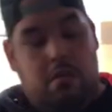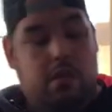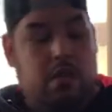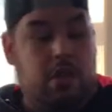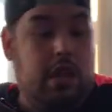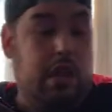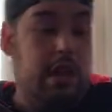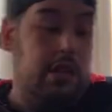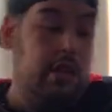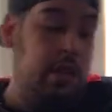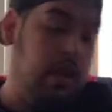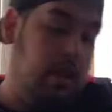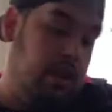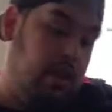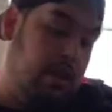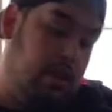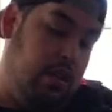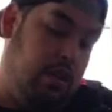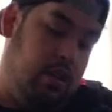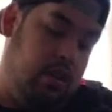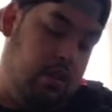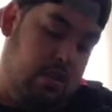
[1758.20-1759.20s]
Without it,
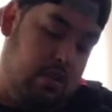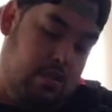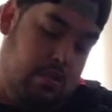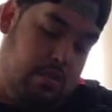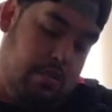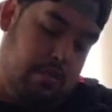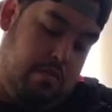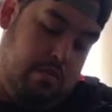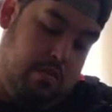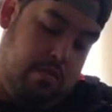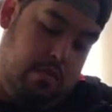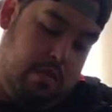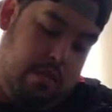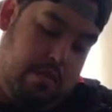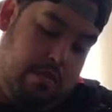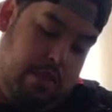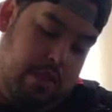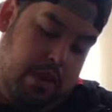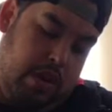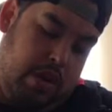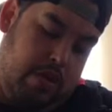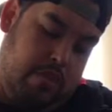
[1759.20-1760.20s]
I'd
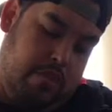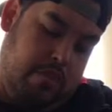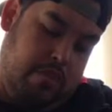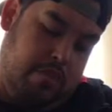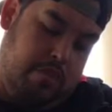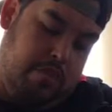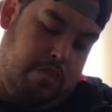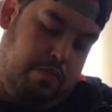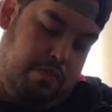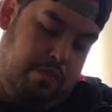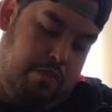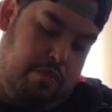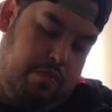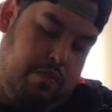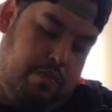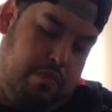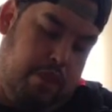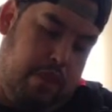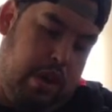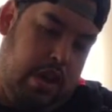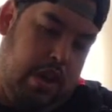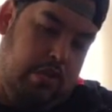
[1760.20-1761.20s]

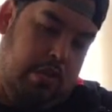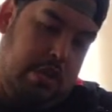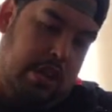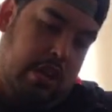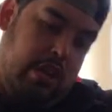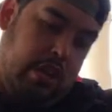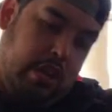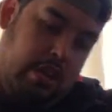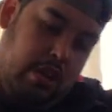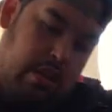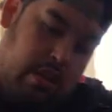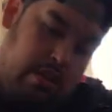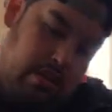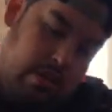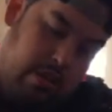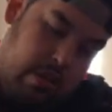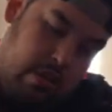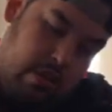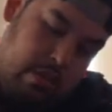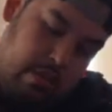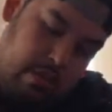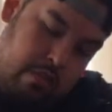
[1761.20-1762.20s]
probably buy the other
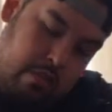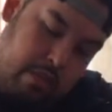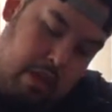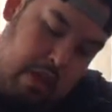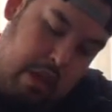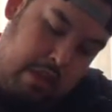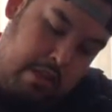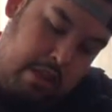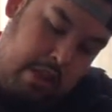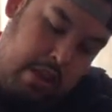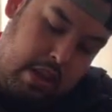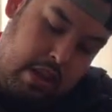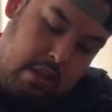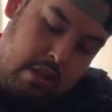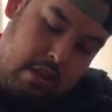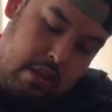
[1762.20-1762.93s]
one, maybe,